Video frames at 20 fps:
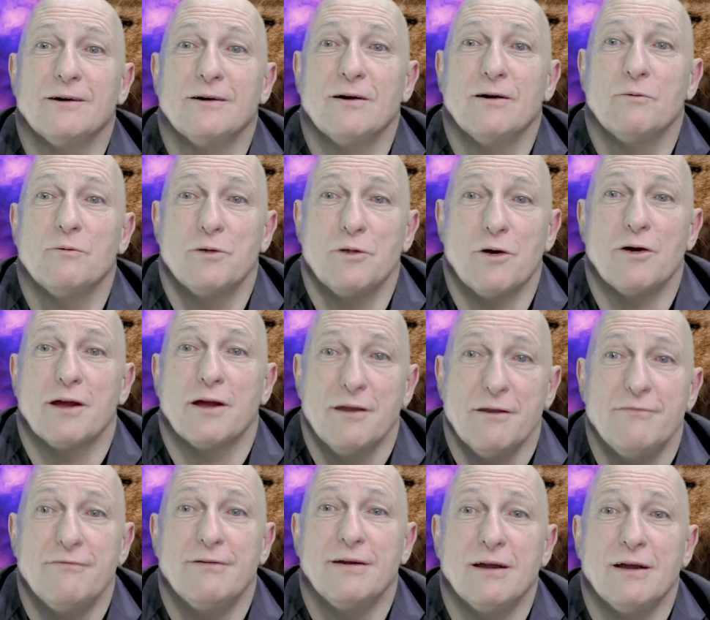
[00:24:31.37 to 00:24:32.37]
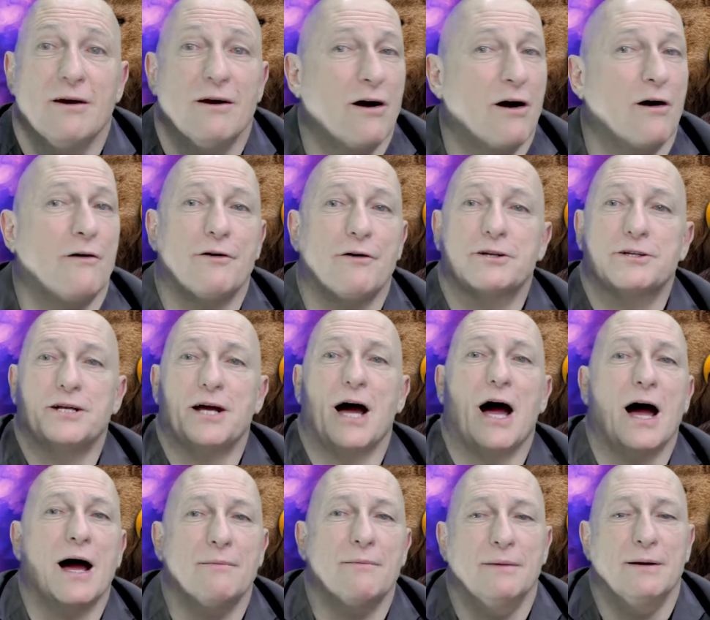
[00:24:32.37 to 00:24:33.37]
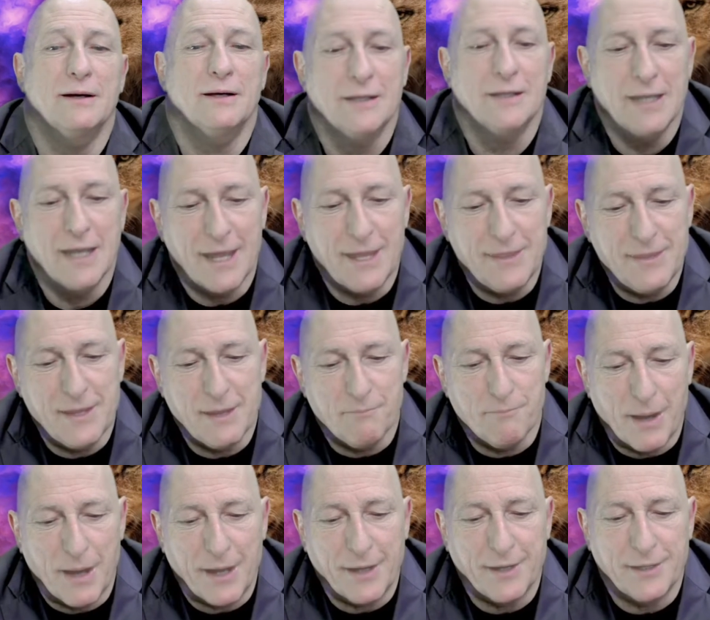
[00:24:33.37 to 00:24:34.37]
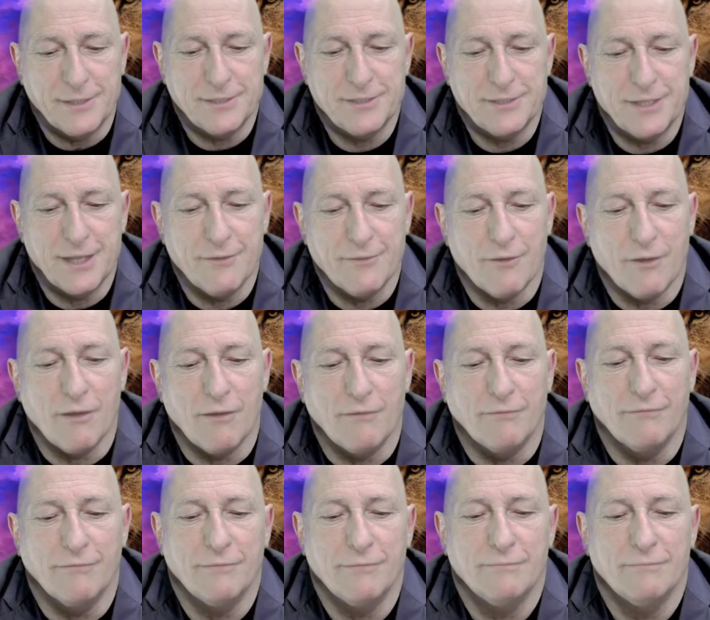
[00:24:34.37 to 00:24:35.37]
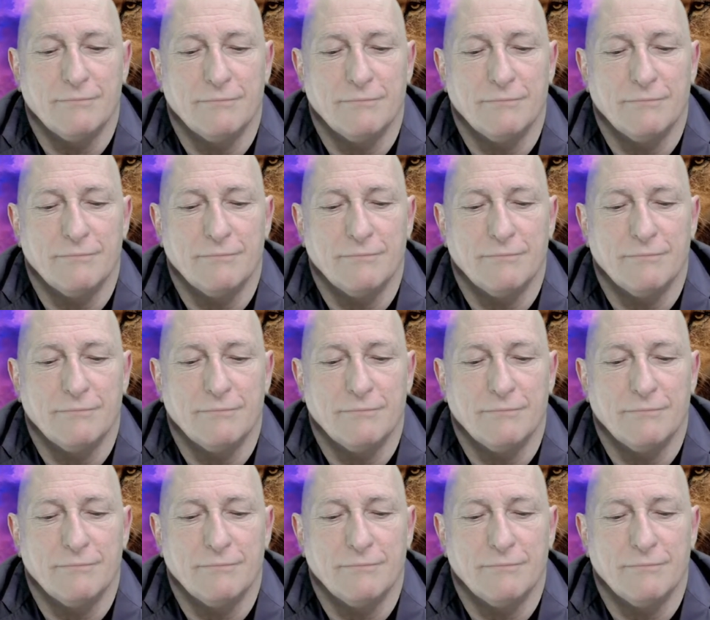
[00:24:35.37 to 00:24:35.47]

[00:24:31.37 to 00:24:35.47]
with our giving of our time and the abundance thereof.